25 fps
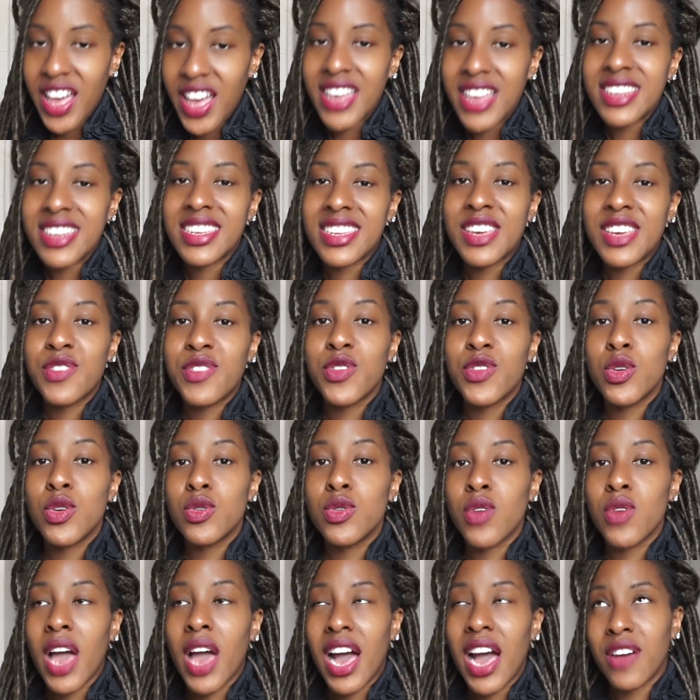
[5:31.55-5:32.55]
And if
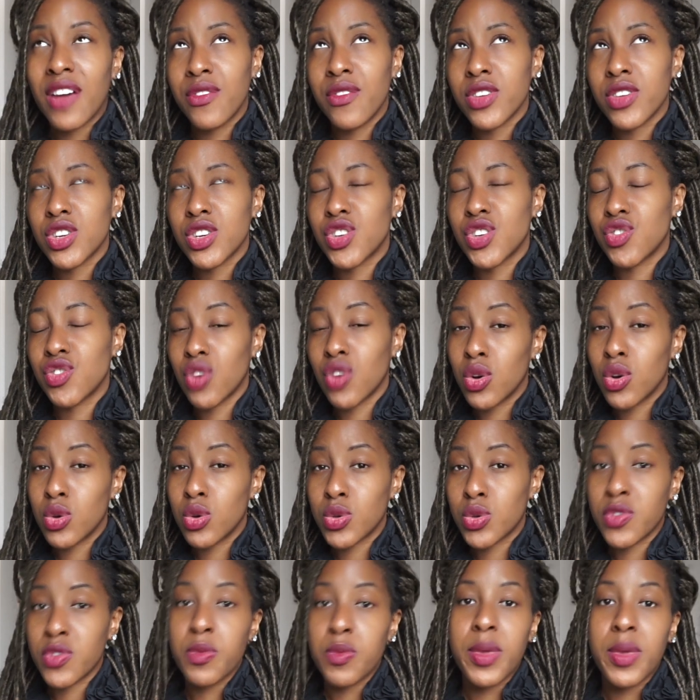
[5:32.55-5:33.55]
you have
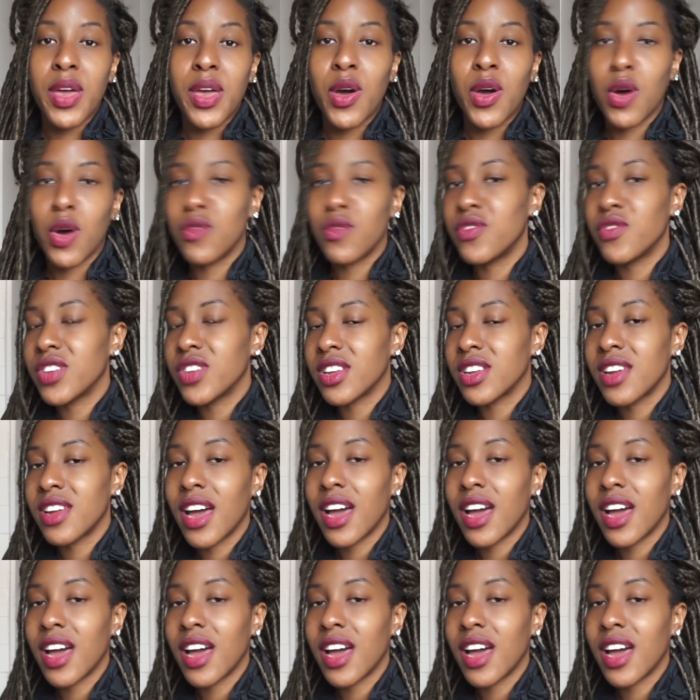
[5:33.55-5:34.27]
struggles with being confident,